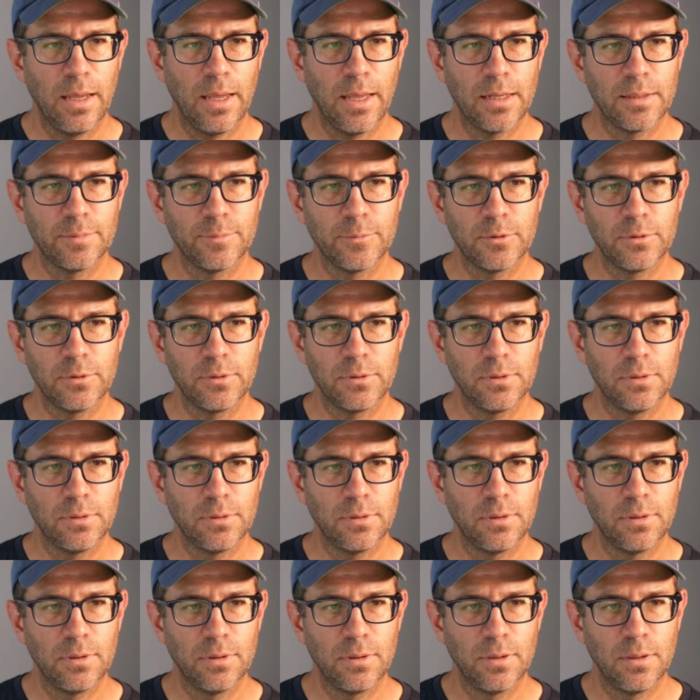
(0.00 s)

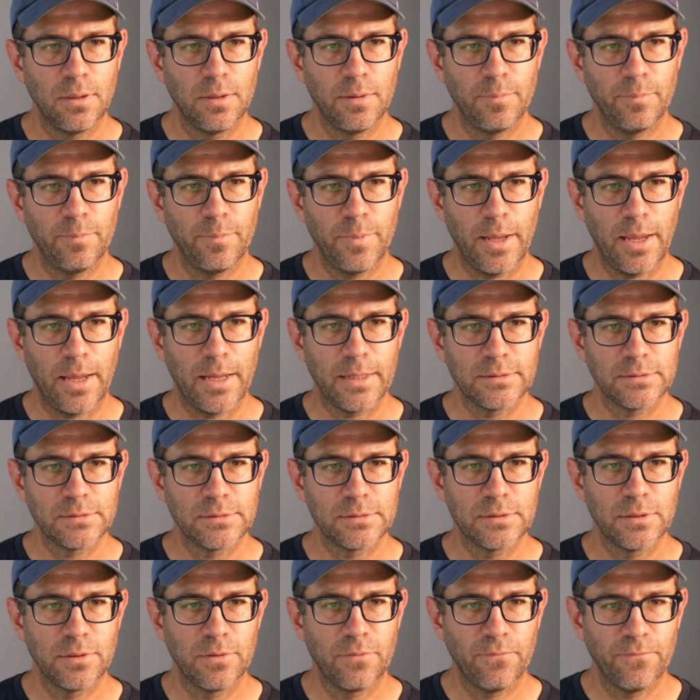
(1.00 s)
animal
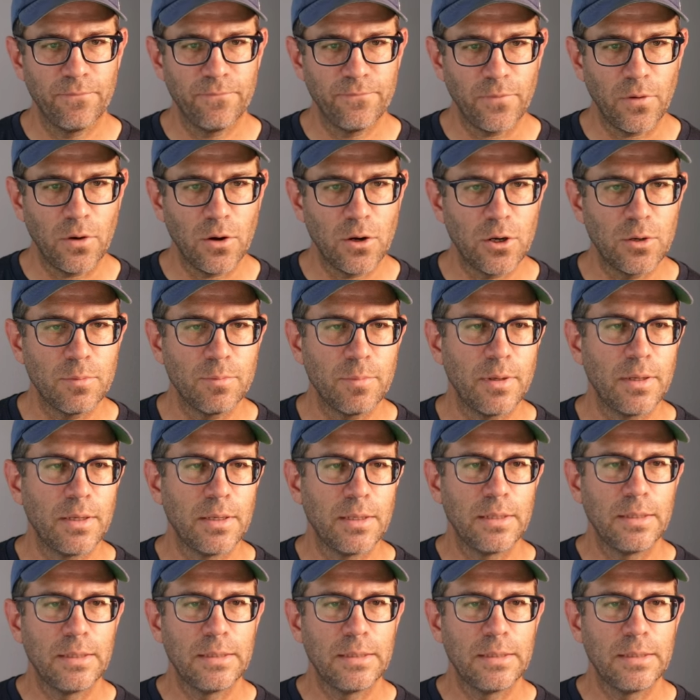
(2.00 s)
pats farm